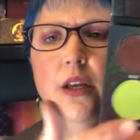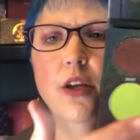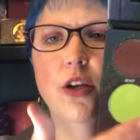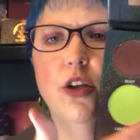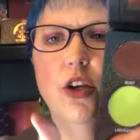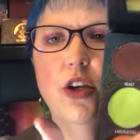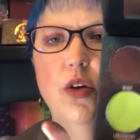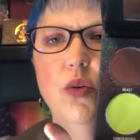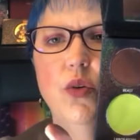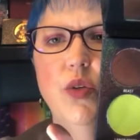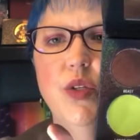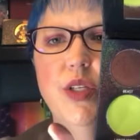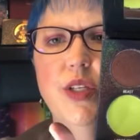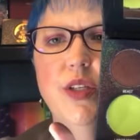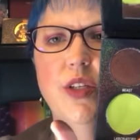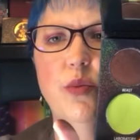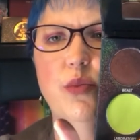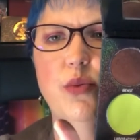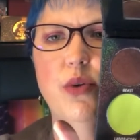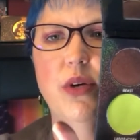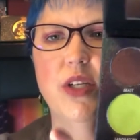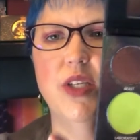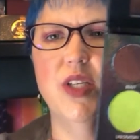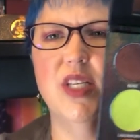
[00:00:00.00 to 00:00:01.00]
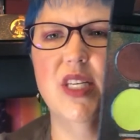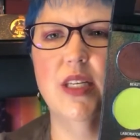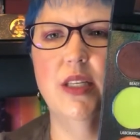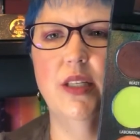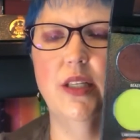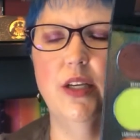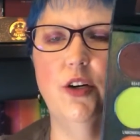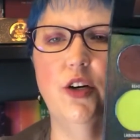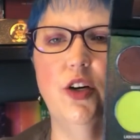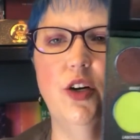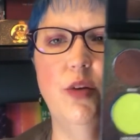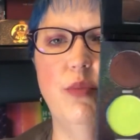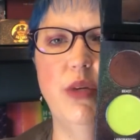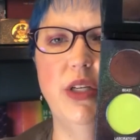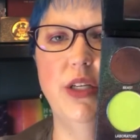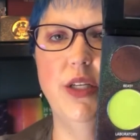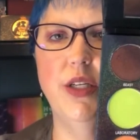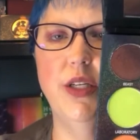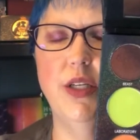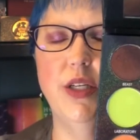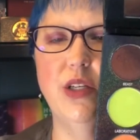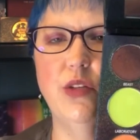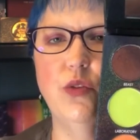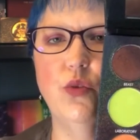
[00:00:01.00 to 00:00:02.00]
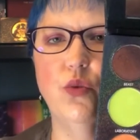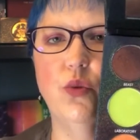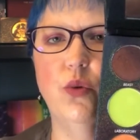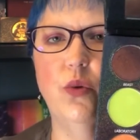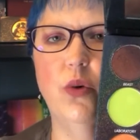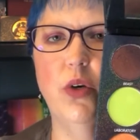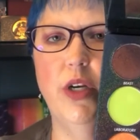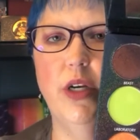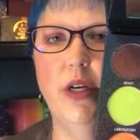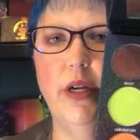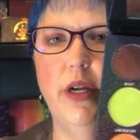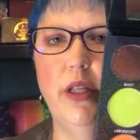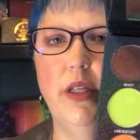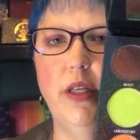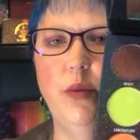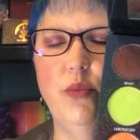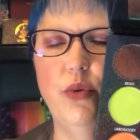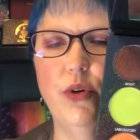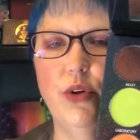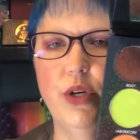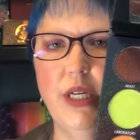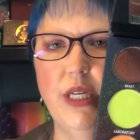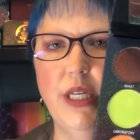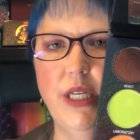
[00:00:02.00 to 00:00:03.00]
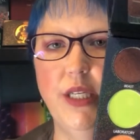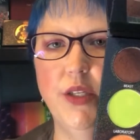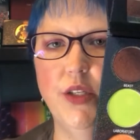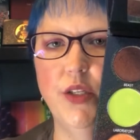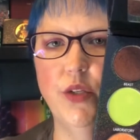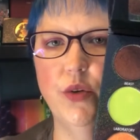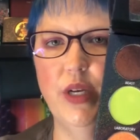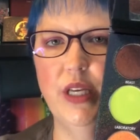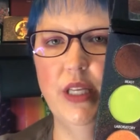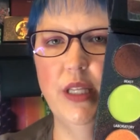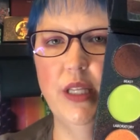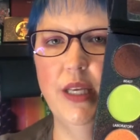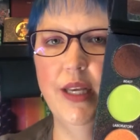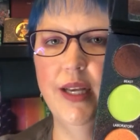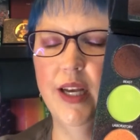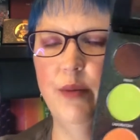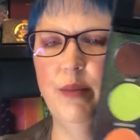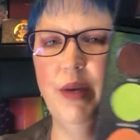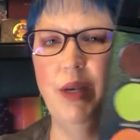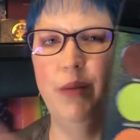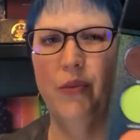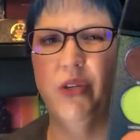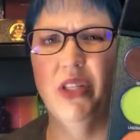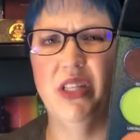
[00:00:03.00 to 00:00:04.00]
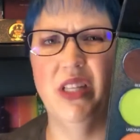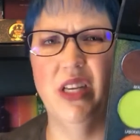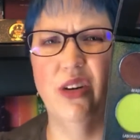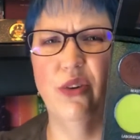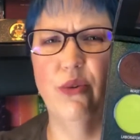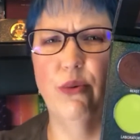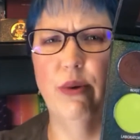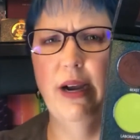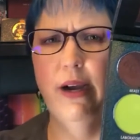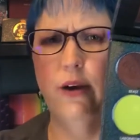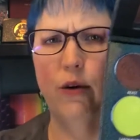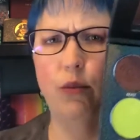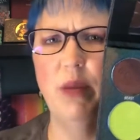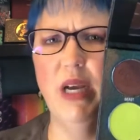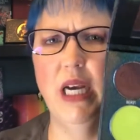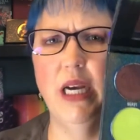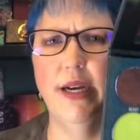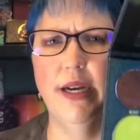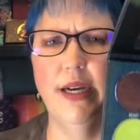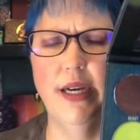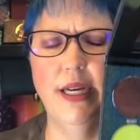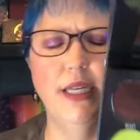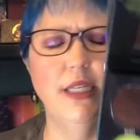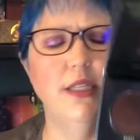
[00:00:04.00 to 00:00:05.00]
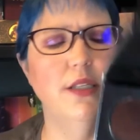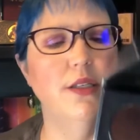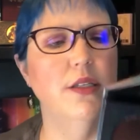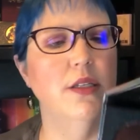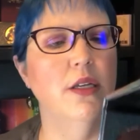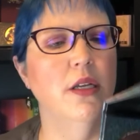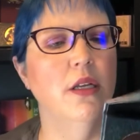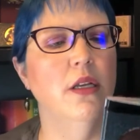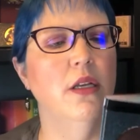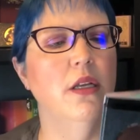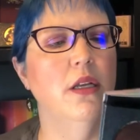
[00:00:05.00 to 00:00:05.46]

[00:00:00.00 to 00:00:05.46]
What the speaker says: Ghost is a pressed glitter, but it is really pretty, so I think I might put that around my eyes.